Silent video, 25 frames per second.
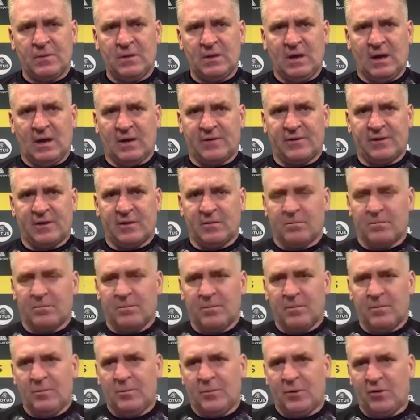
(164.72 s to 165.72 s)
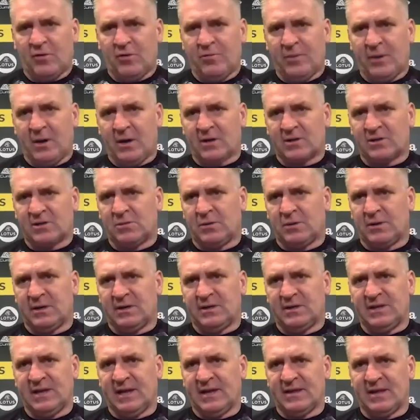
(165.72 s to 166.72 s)
I think both parts of what you
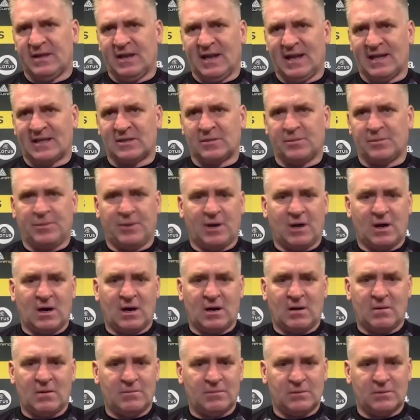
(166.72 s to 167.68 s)
said, the latter part,